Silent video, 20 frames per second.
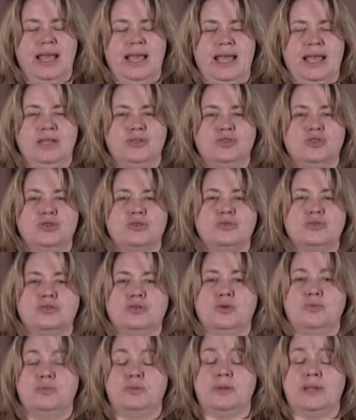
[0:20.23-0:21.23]

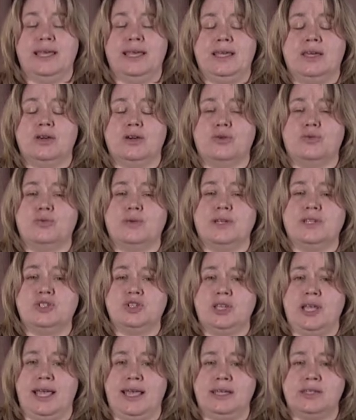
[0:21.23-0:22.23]
Internal oblique
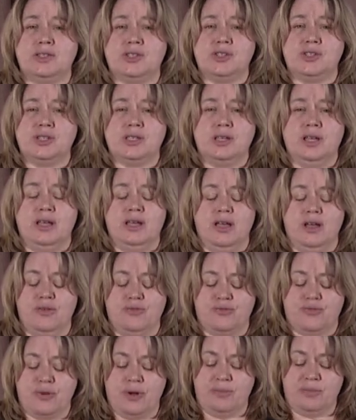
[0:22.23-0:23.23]
originates
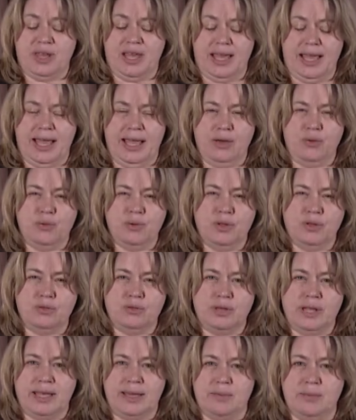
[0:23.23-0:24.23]
from the
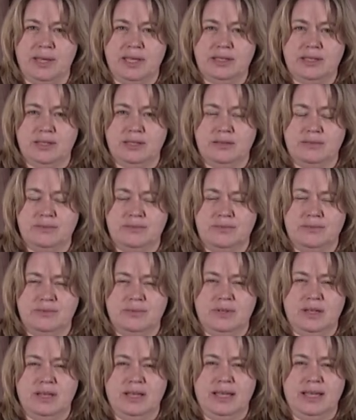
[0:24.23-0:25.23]
inguinal ligament
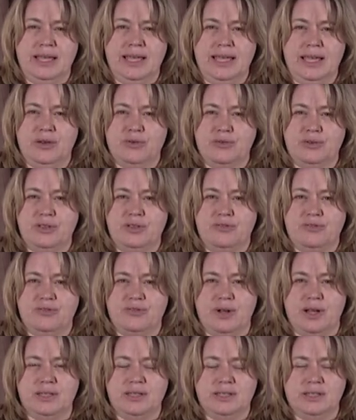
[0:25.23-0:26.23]
here in the
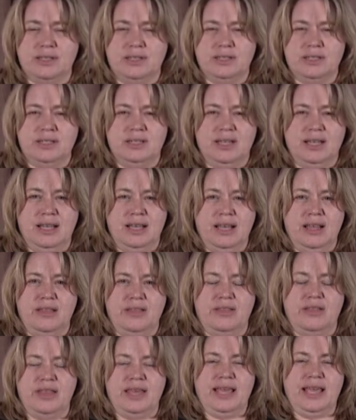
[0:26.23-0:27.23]
front,
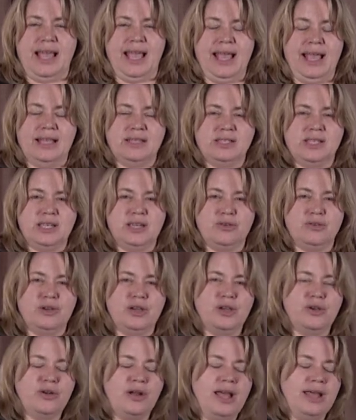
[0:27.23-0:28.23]
the
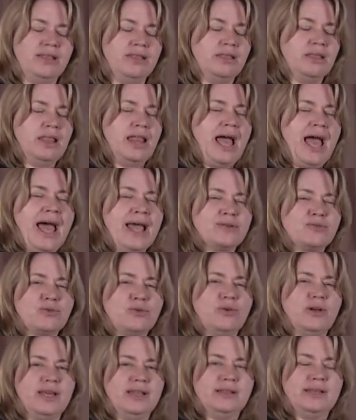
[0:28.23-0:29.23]
anterior and
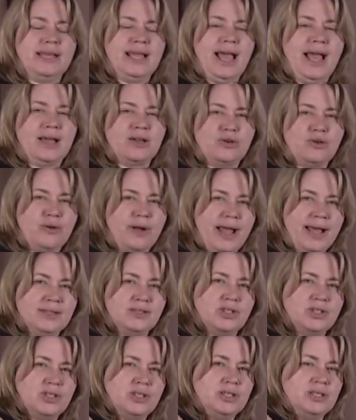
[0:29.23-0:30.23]
lateral iliac
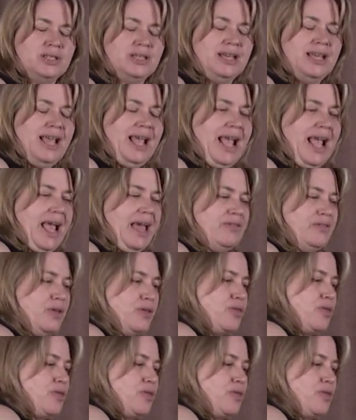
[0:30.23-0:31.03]
crest, and the